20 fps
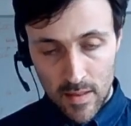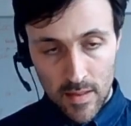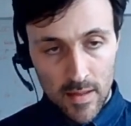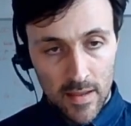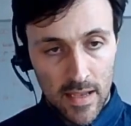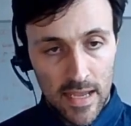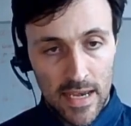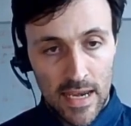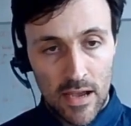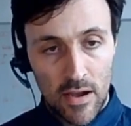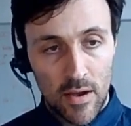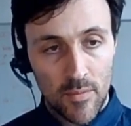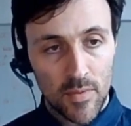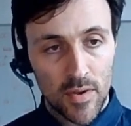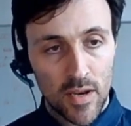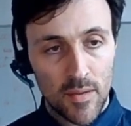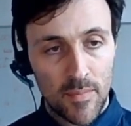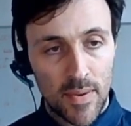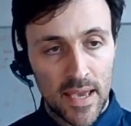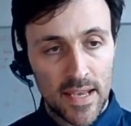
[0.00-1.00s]
And now I'm going
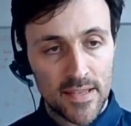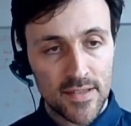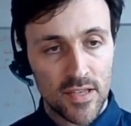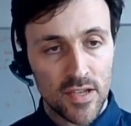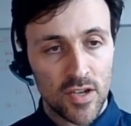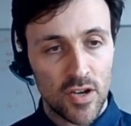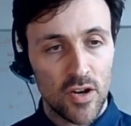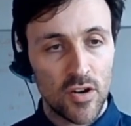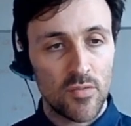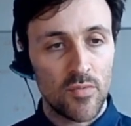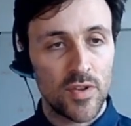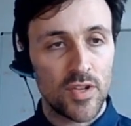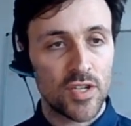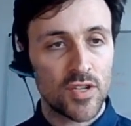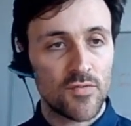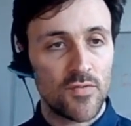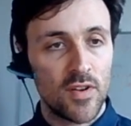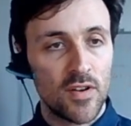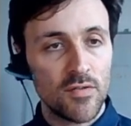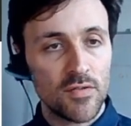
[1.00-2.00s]
to paste the code we
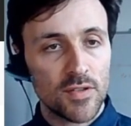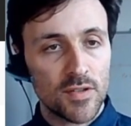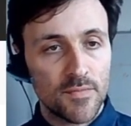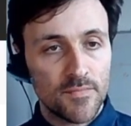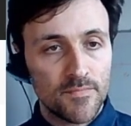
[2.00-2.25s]
just wrote.